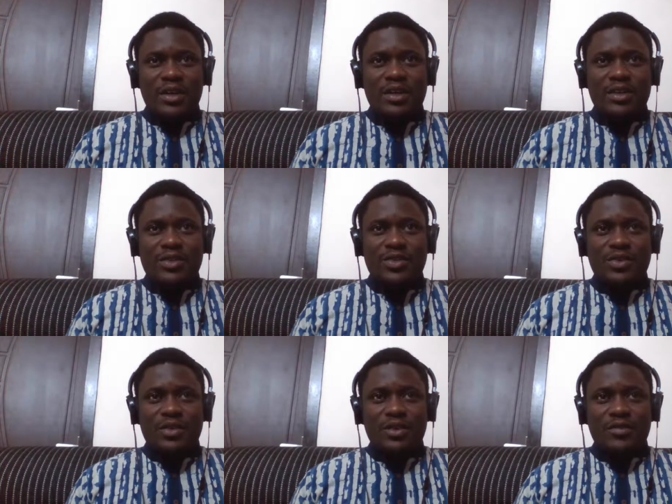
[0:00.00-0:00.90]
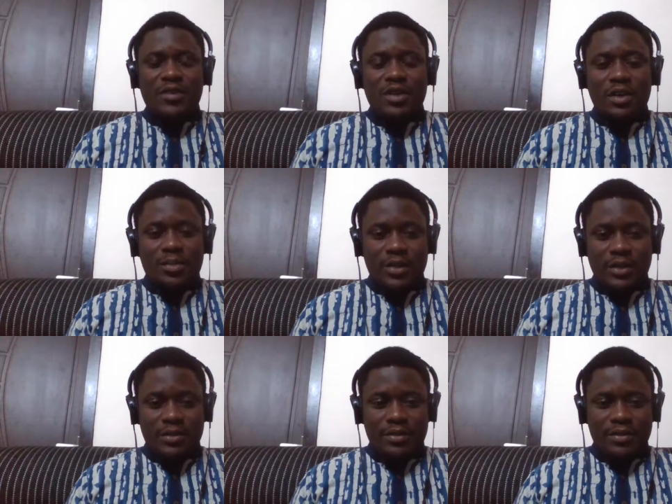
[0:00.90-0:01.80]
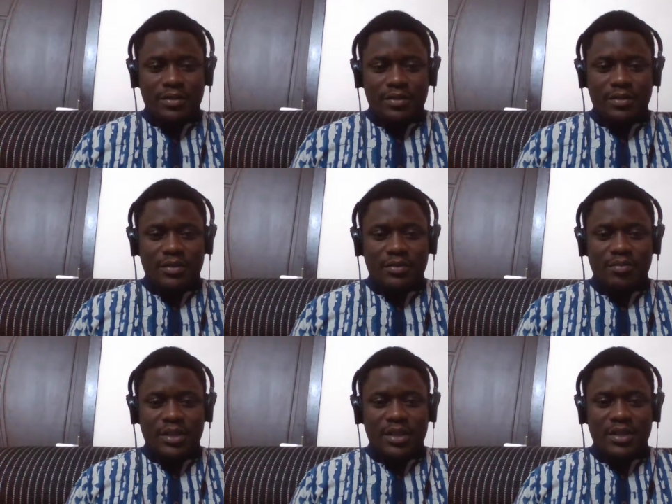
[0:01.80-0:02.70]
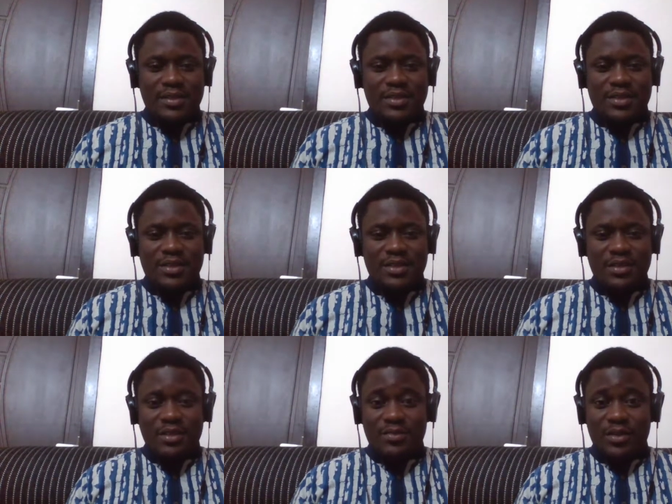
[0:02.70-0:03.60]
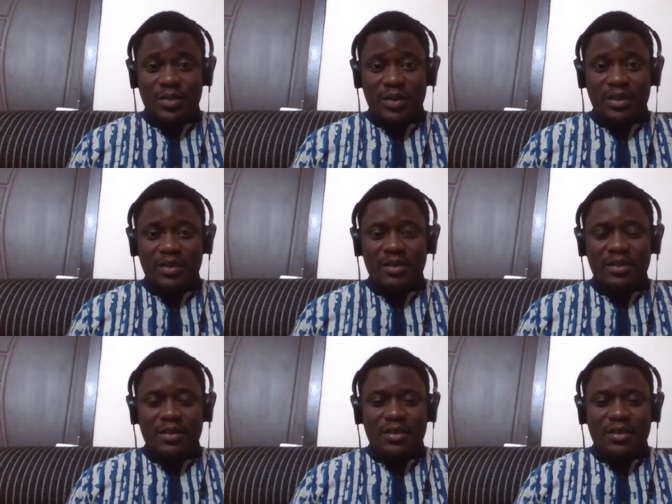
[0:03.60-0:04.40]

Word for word: there is a phenomenon beneath the city, if you will.